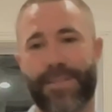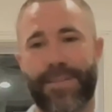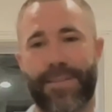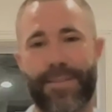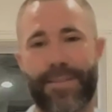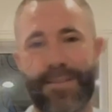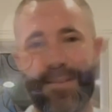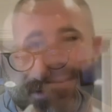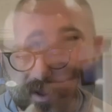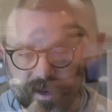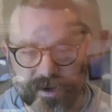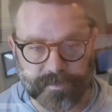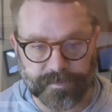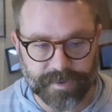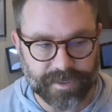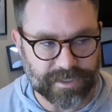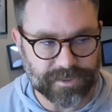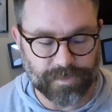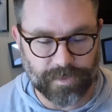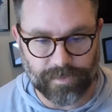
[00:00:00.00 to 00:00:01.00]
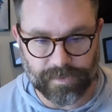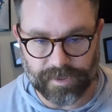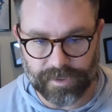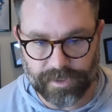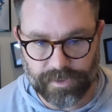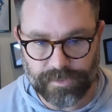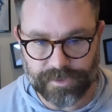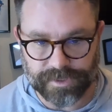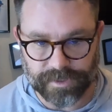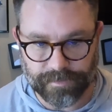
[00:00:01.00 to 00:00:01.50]
never could find them because we would
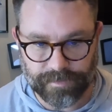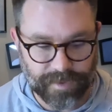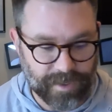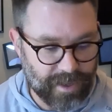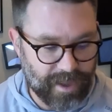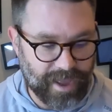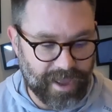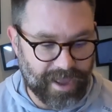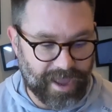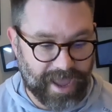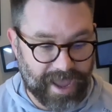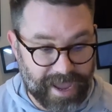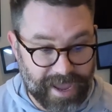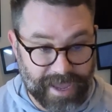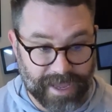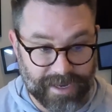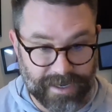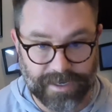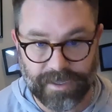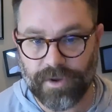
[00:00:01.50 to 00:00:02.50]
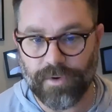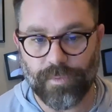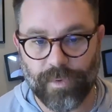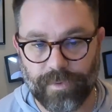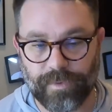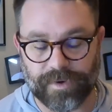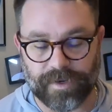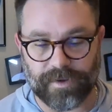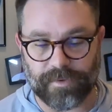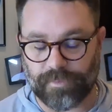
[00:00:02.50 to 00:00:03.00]
lose them, and
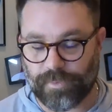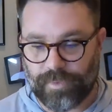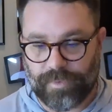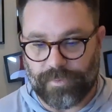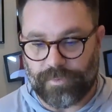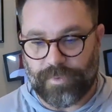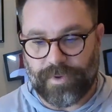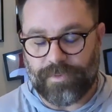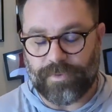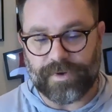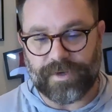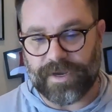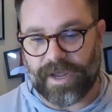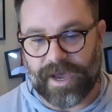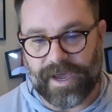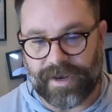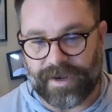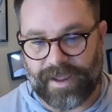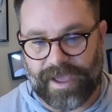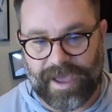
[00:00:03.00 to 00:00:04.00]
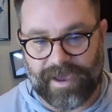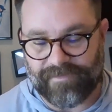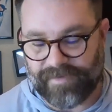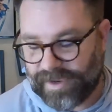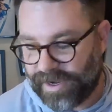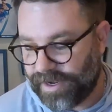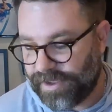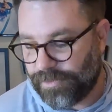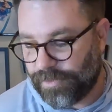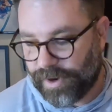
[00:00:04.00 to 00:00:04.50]
we would not have
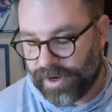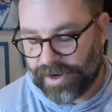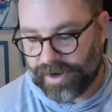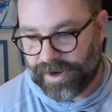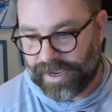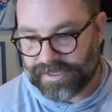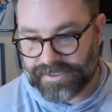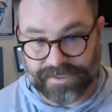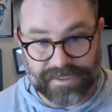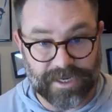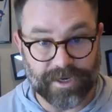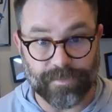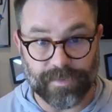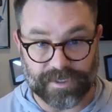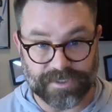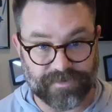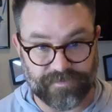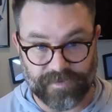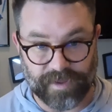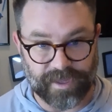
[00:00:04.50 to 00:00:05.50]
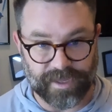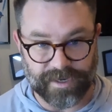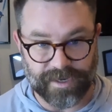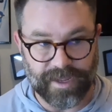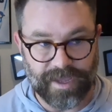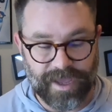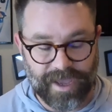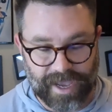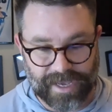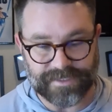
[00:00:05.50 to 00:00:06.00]
anywhere as near much
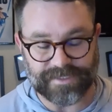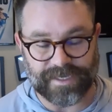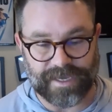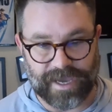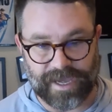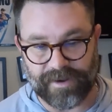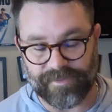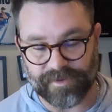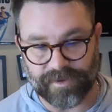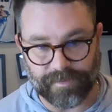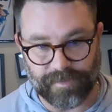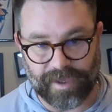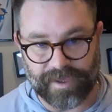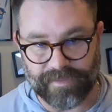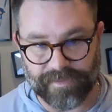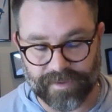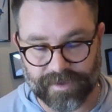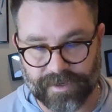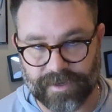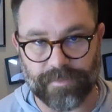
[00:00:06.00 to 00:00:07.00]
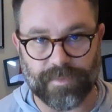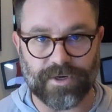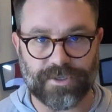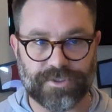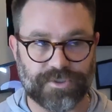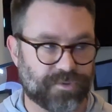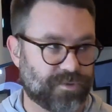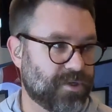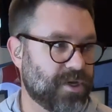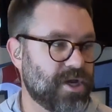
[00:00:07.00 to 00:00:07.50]
fun as they had in the
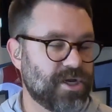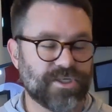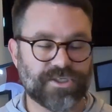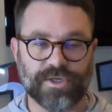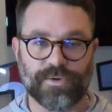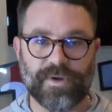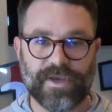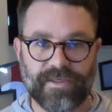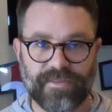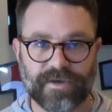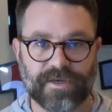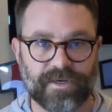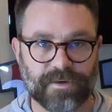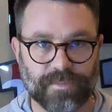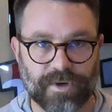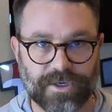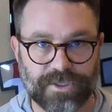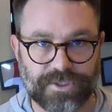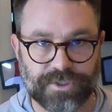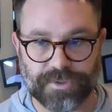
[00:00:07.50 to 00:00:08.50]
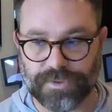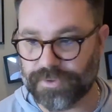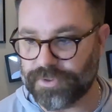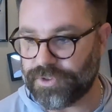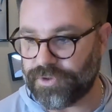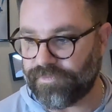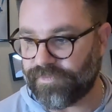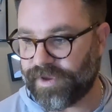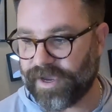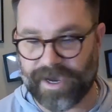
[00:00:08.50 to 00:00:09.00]
commercial. So in the commercial,
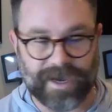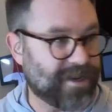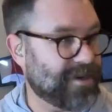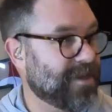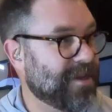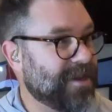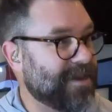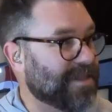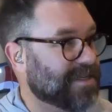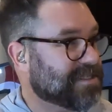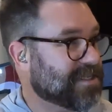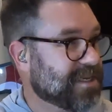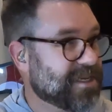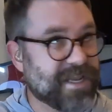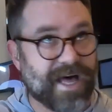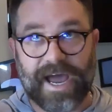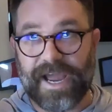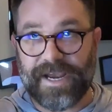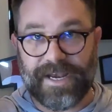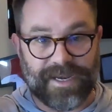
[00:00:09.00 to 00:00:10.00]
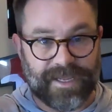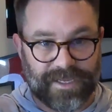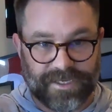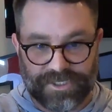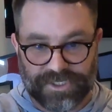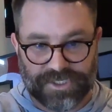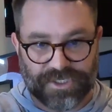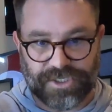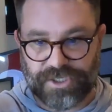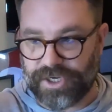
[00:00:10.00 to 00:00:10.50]
you've got this
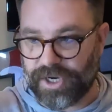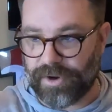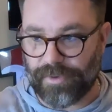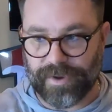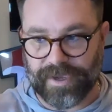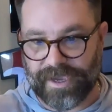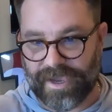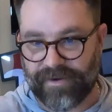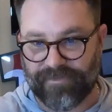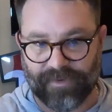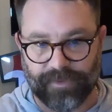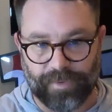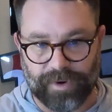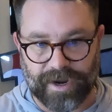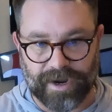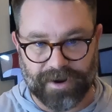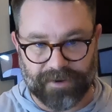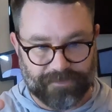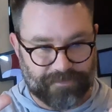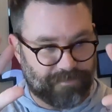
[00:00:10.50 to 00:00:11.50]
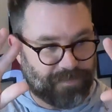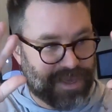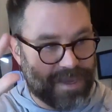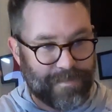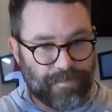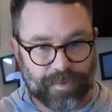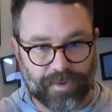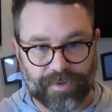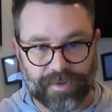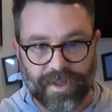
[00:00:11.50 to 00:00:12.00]
lightning just going everywhere, and
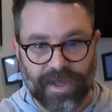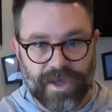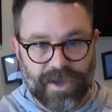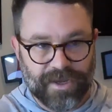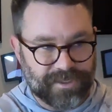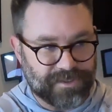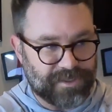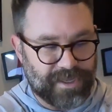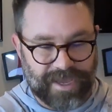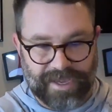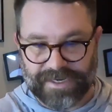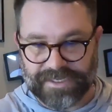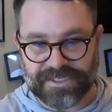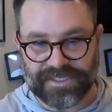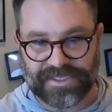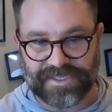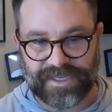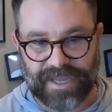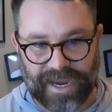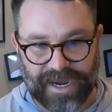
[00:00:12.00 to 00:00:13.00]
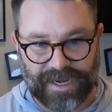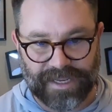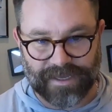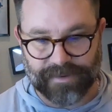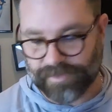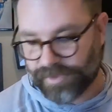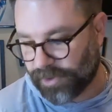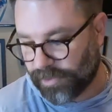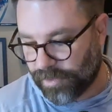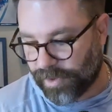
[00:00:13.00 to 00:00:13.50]
people in a
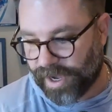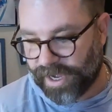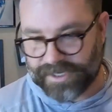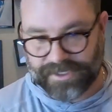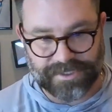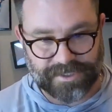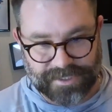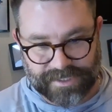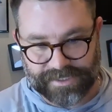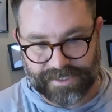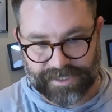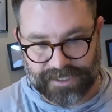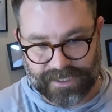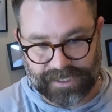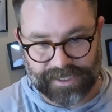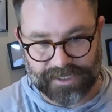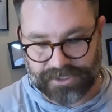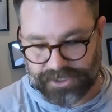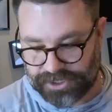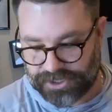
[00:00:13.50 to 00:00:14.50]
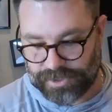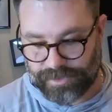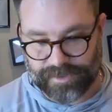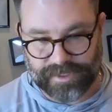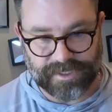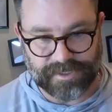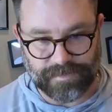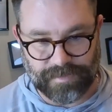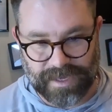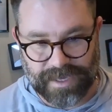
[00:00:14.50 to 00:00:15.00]
stadium to watch these kids shoot
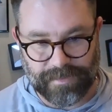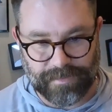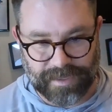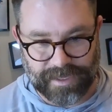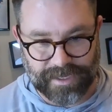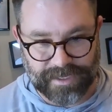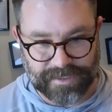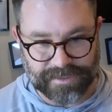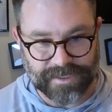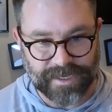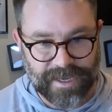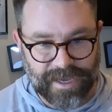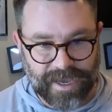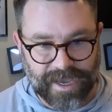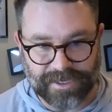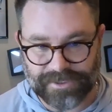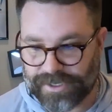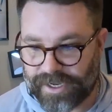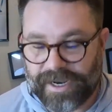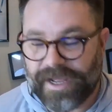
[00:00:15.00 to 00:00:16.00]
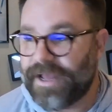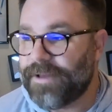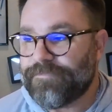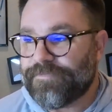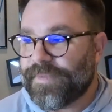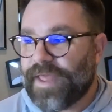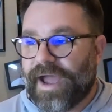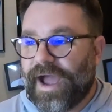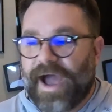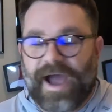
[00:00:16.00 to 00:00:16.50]
these BBs and try to.
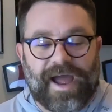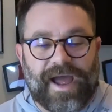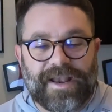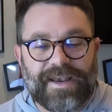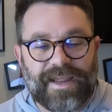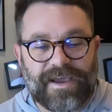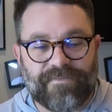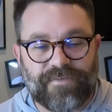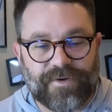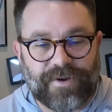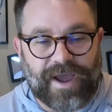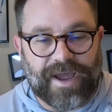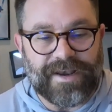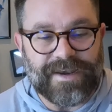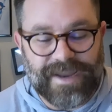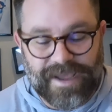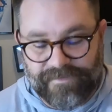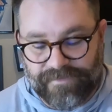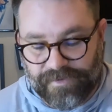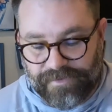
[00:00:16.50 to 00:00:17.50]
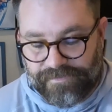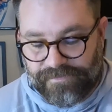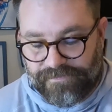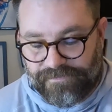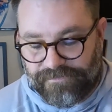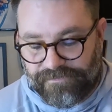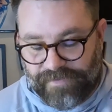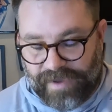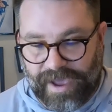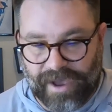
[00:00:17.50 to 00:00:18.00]
I never
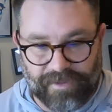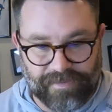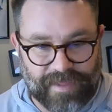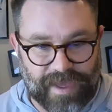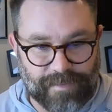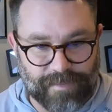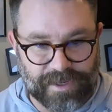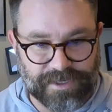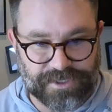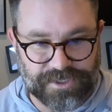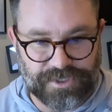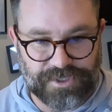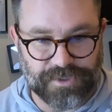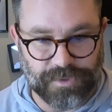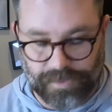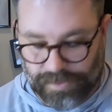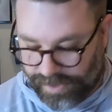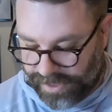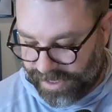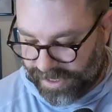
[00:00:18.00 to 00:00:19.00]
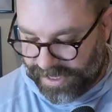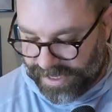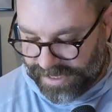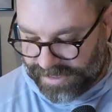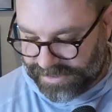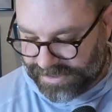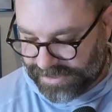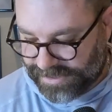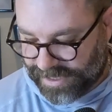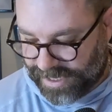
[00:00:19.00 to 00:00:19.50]
found that much joy
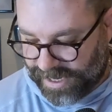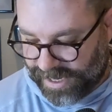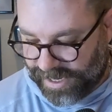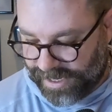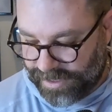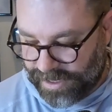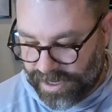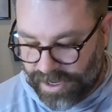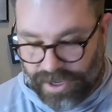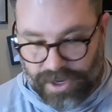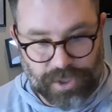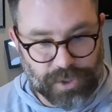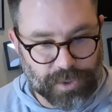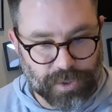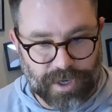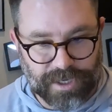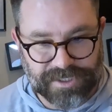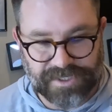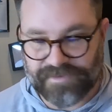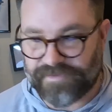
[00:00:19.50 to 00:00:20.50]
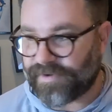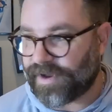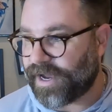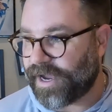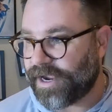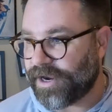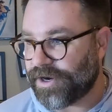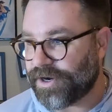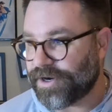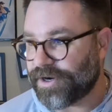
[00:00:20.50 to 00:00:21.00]
inside
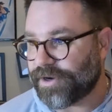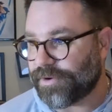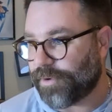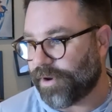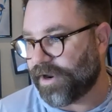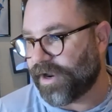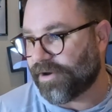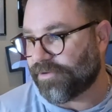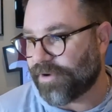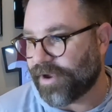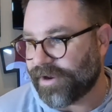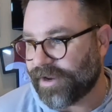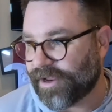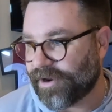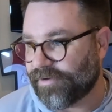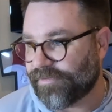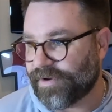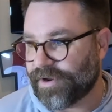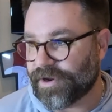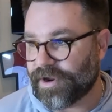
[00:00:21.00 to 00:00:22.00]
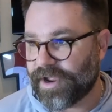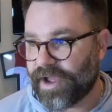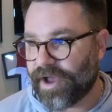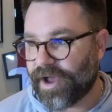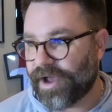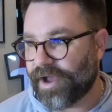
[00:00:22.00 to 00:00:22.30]
Crossfire. What did I write down over here?